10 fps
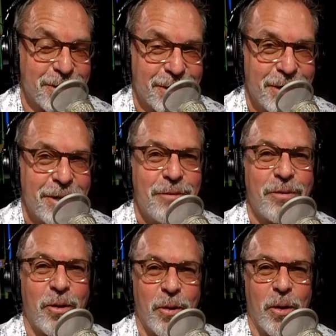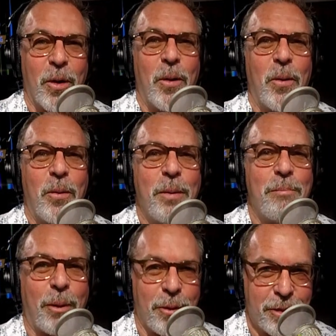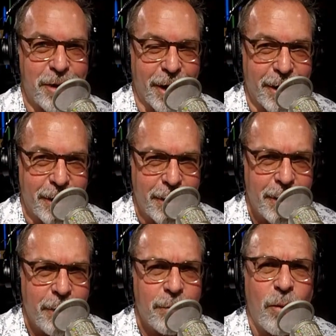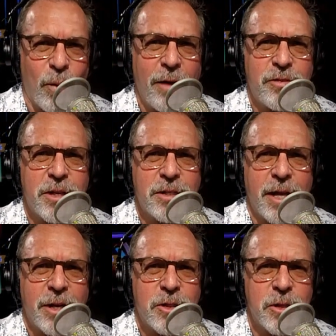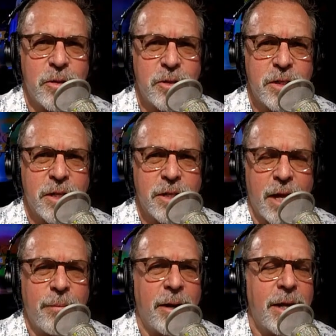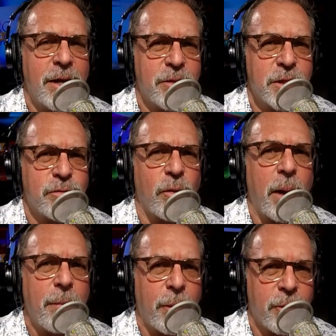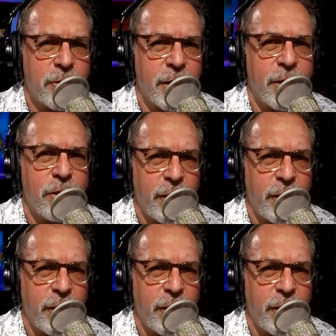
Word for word: All the things on my birthday. own birthday. My wife does that too. She says, I'm going to get this for my birthday.